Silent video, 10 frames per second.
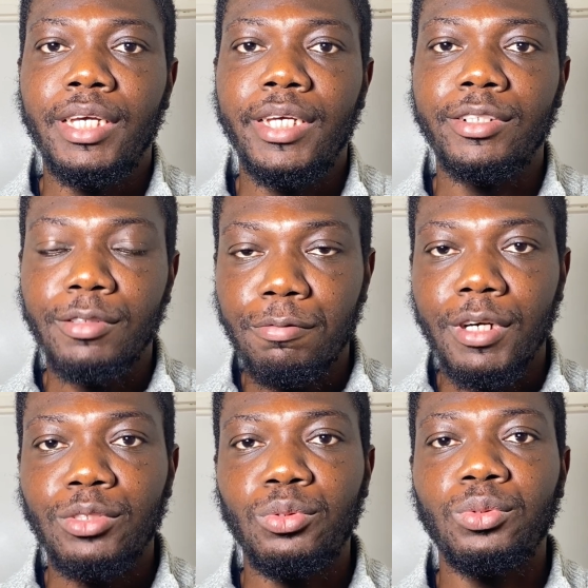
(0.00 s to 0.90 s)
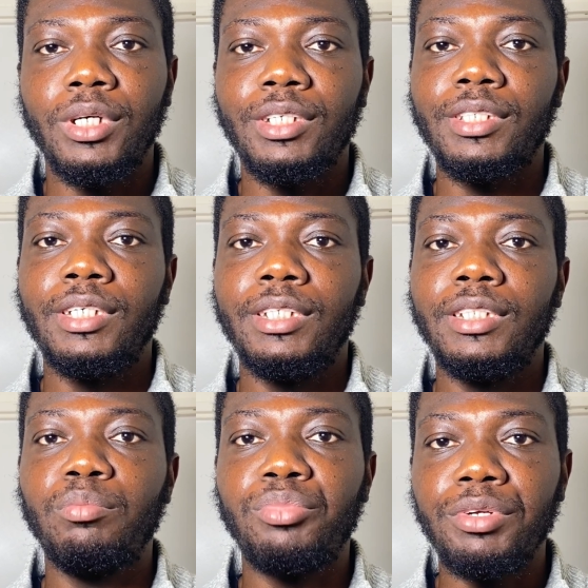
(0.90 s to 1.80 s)
it refers to as
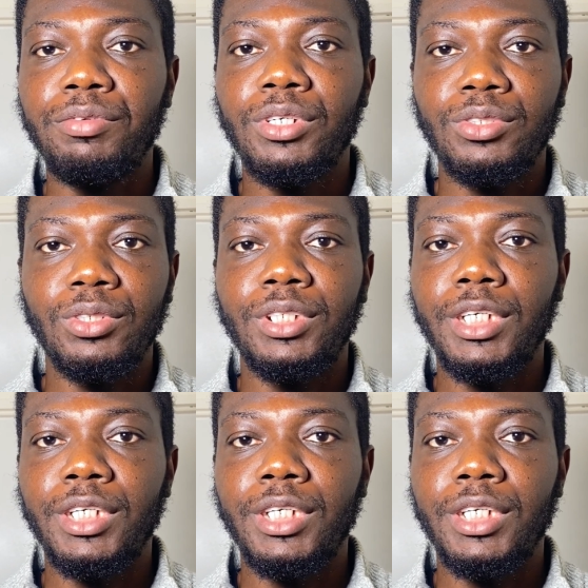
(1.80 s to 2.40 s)
the previous study